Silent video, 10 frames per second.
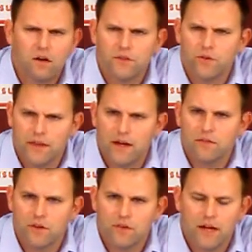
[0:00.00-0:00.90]
Oh, no
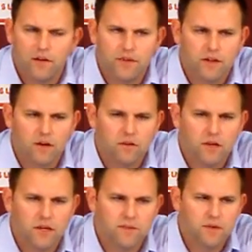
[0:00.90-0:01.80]
doubt. You
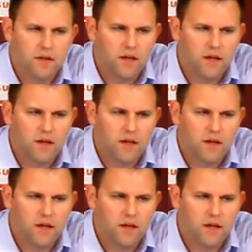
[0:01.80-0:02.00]
know,